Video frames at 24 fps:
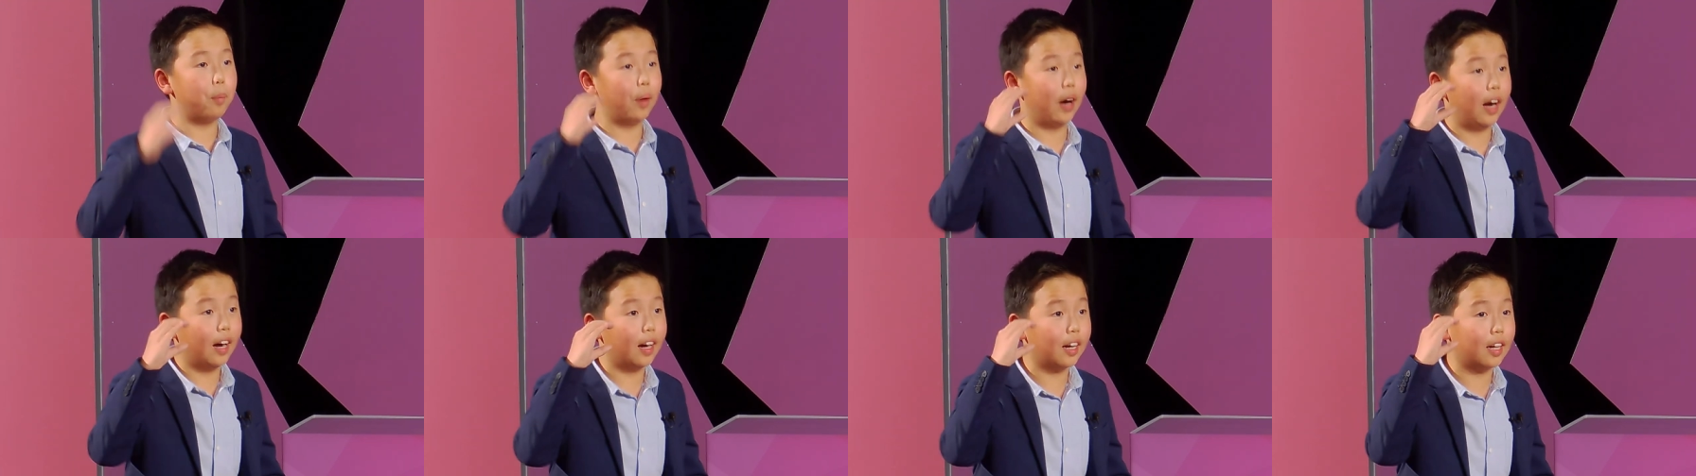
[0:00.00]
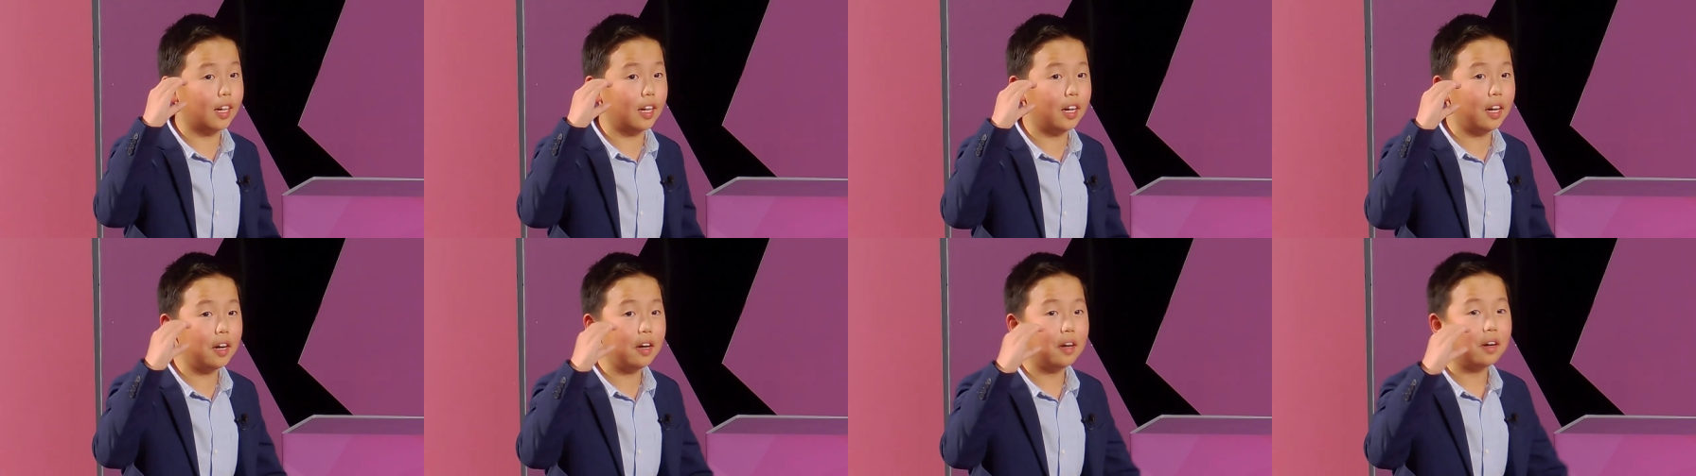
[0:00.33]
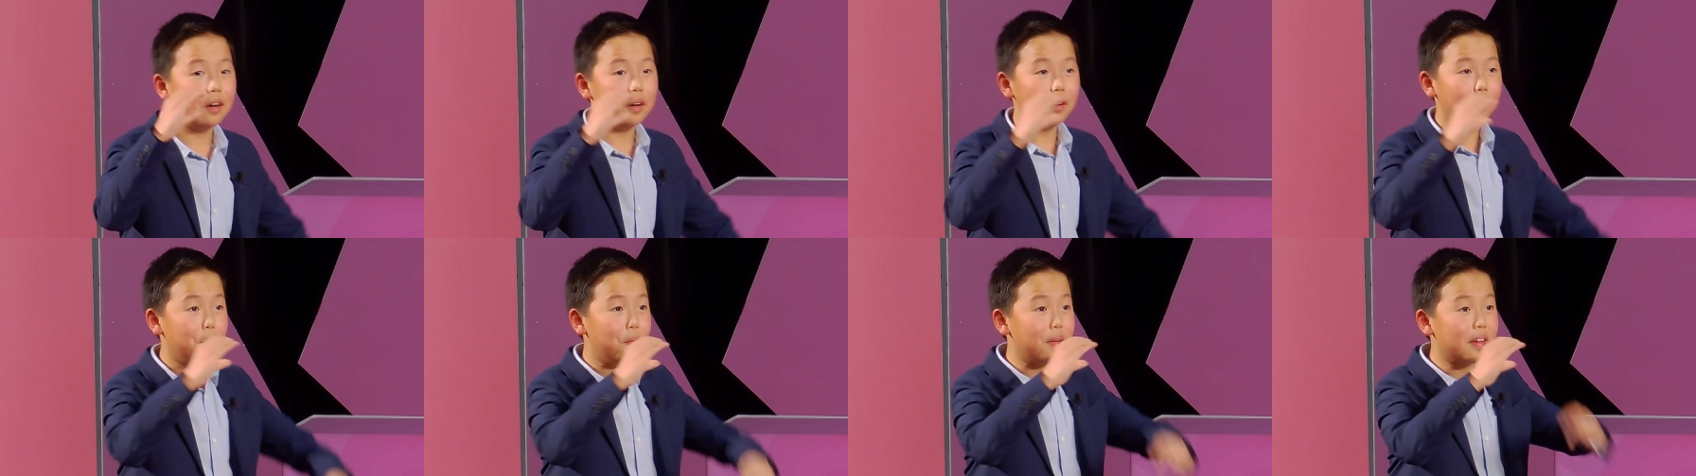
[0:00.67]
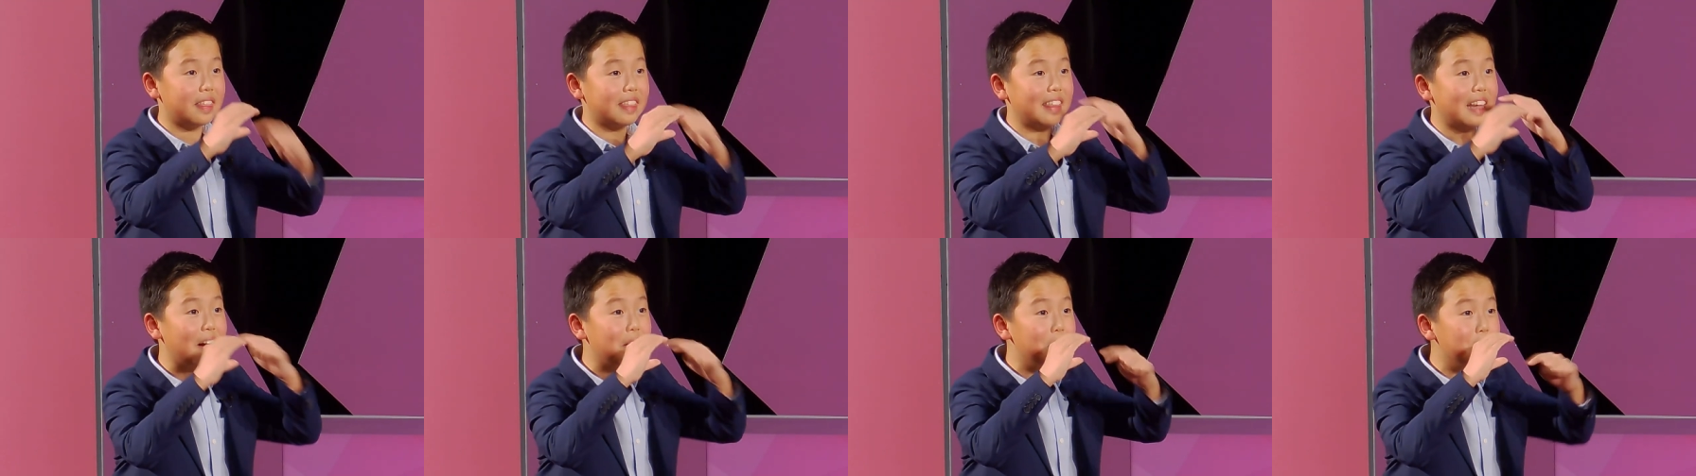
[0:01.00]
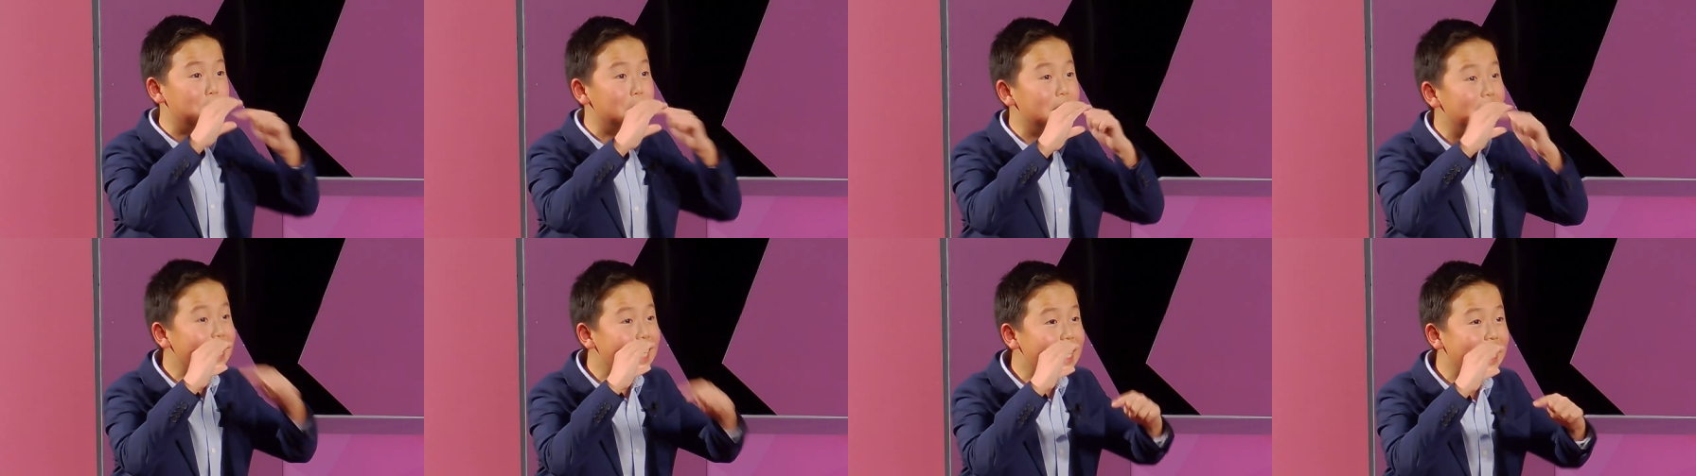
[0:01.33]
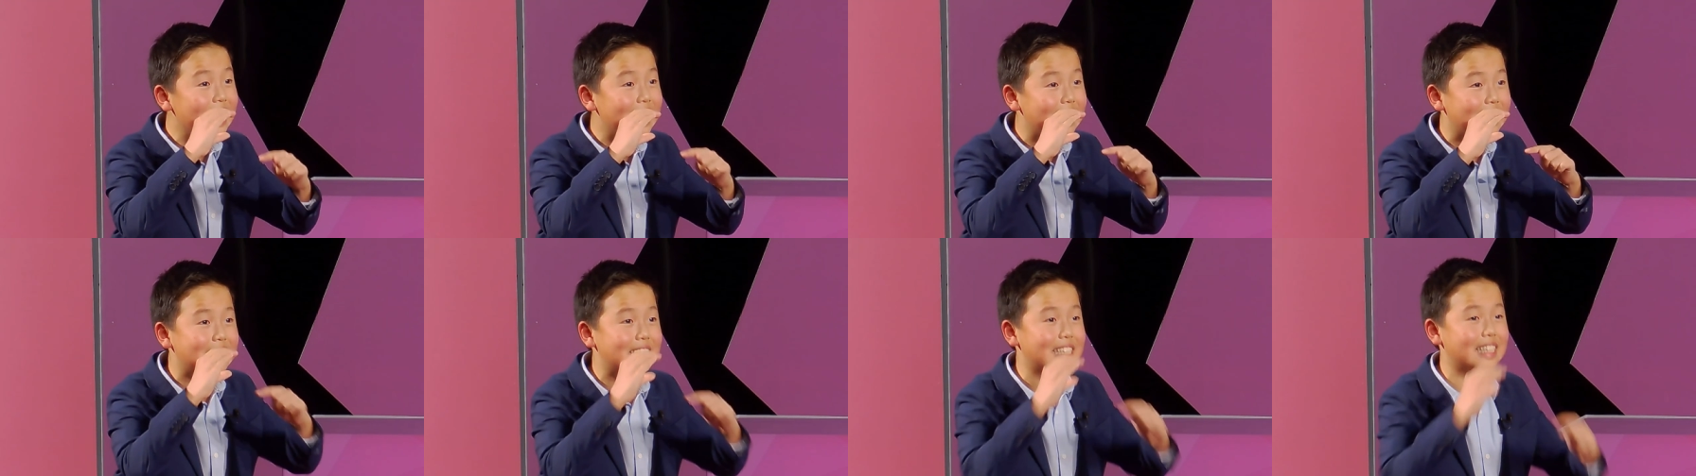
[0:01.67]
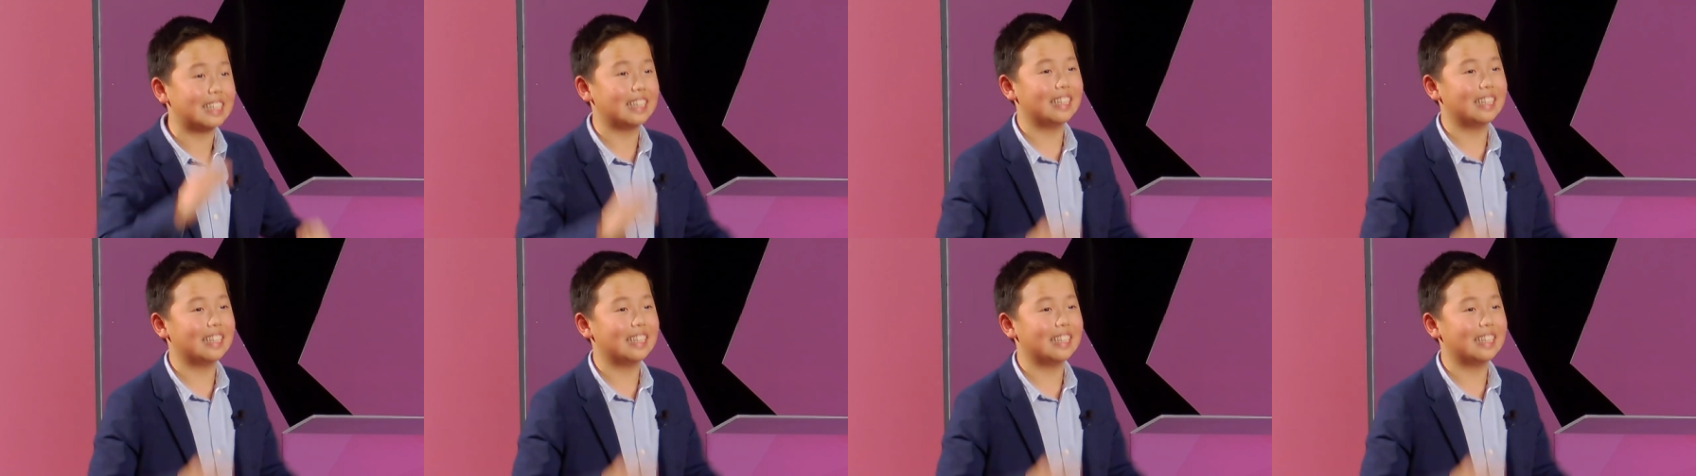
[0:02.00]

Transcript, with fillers: burger without meat.